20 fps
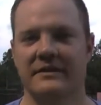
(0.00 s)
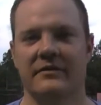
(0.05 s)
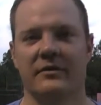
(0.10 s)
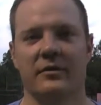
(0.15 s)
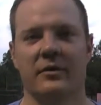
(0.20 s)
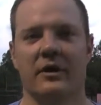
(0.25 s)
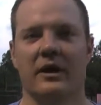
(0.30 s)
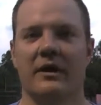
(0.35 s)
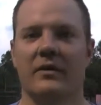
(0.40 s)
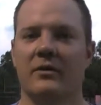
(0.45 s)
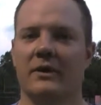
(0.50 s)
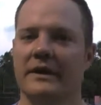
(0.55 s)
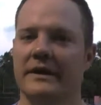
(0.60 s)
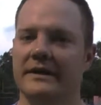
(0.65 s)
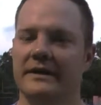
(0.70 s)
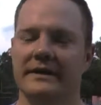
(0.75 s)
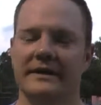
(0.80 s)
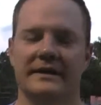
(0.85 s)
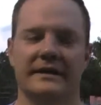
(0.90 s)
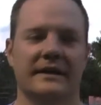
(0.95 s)
everywhere I
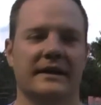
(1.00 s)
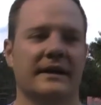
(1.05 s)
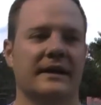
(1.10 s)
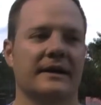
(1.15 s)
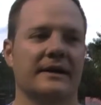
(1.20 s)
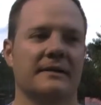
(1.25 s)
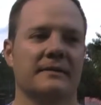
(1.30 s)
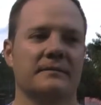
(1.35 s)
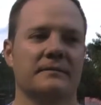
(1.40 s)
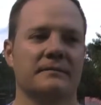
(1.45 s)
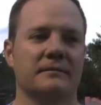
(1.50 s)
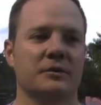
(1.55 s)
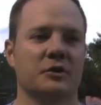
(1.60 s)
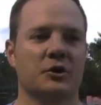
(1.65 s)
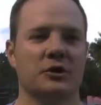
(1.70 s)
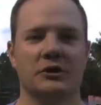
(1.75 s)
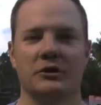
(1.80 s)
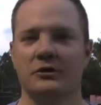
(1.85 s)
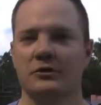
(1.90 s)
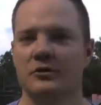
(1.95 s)
went.
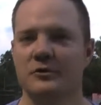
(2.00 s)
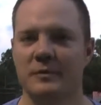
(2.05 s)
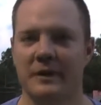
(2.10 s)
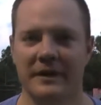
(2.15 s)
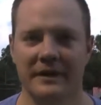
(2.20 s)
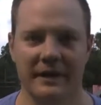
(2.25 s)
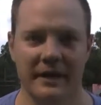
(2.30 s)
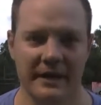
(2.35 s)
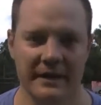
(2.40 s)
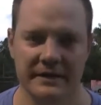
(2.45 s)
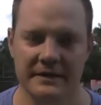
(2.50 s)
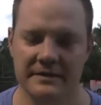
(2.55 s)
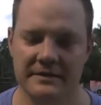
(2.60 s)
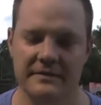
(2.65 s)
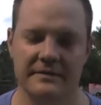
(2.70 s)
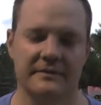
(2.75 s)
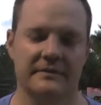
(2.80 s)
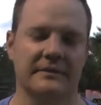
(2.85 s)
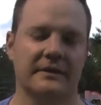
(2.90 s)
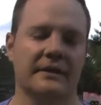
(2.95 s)
Couldn't use my
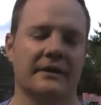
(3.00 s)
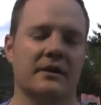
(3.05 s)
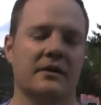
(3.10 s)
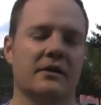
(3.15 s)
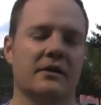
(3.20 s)
legs at